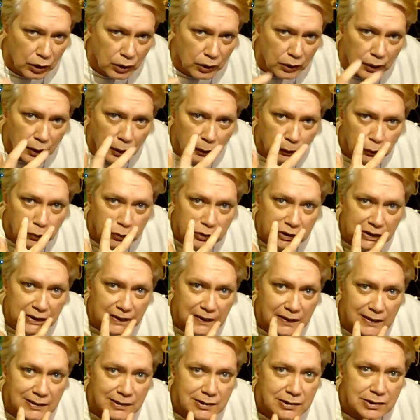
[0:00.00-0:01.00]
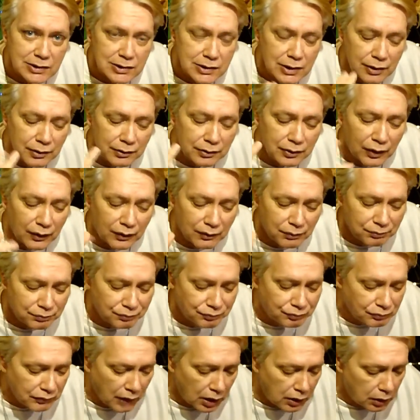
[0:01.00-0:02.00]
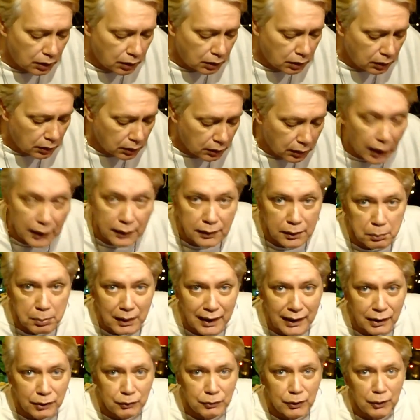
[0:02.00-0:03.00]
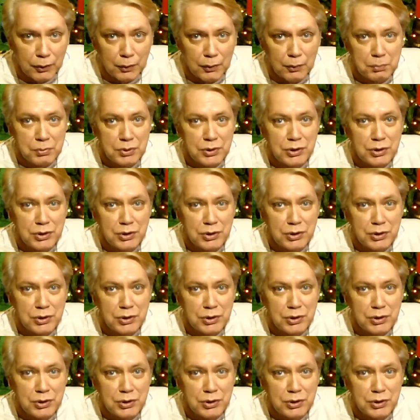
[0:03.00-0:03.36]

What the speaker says: goatees, you know, and the black robes.